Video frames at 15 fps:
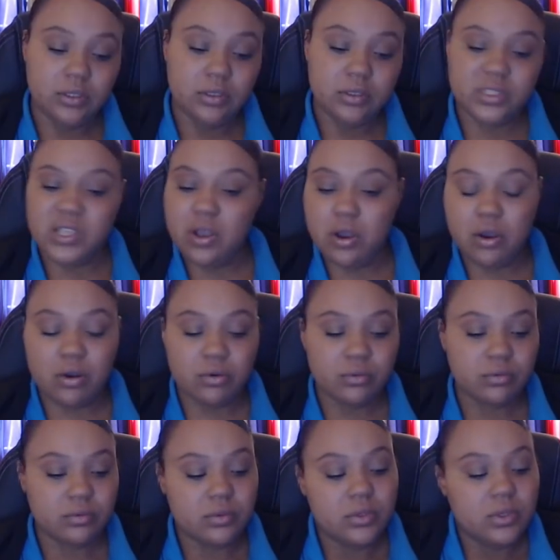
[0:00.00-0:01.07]
So
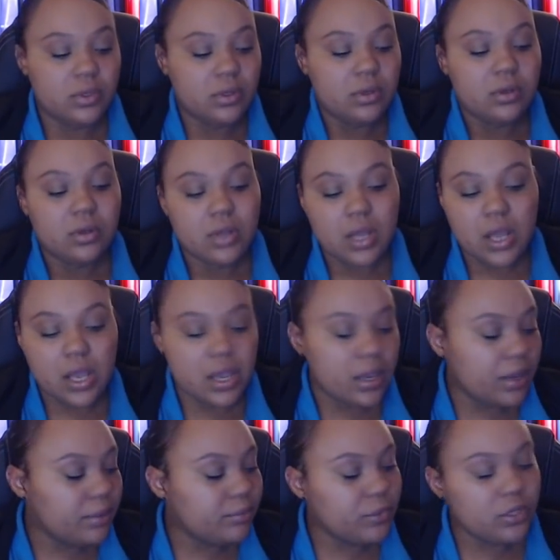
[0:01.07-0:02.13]

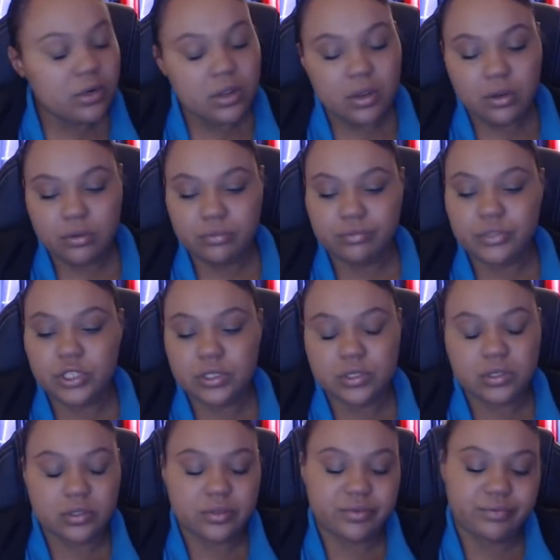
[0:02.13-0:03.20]
I'm, you know,
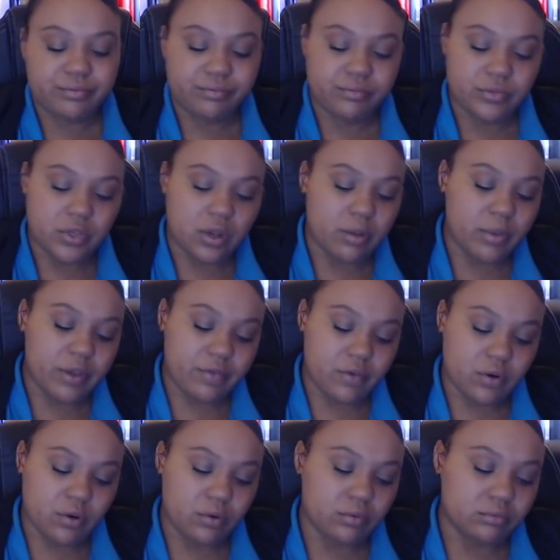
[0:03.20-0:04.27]
just on my
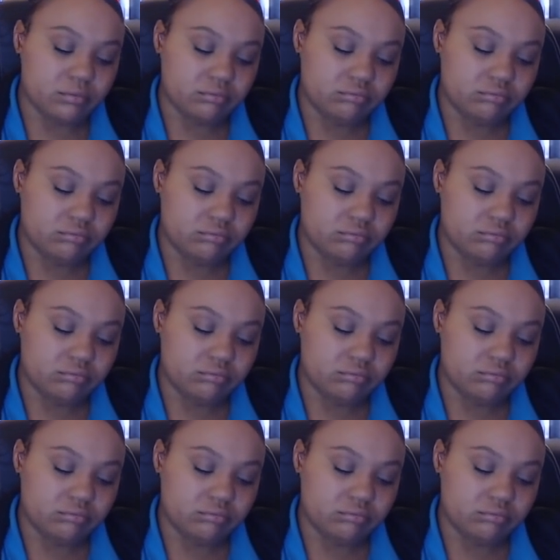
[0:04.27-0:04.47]
phone,